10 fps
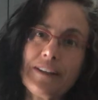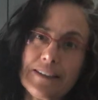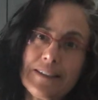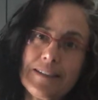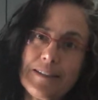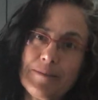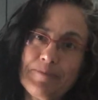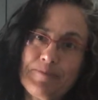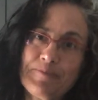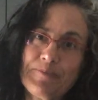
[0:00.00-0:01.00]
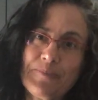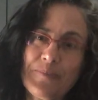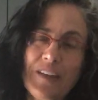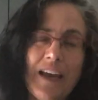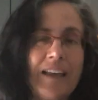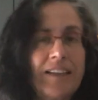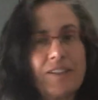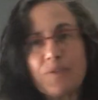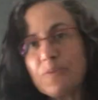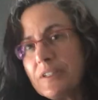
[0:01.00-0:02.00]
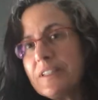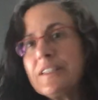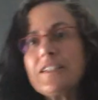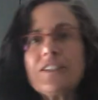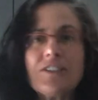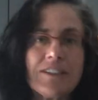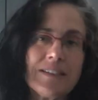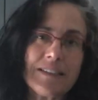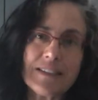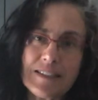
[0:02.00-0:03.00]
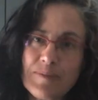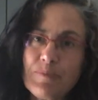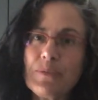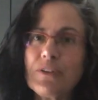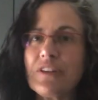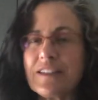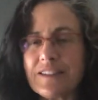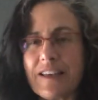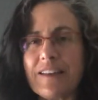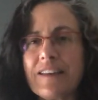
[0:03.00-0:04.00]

this. And it's really just as simple as that.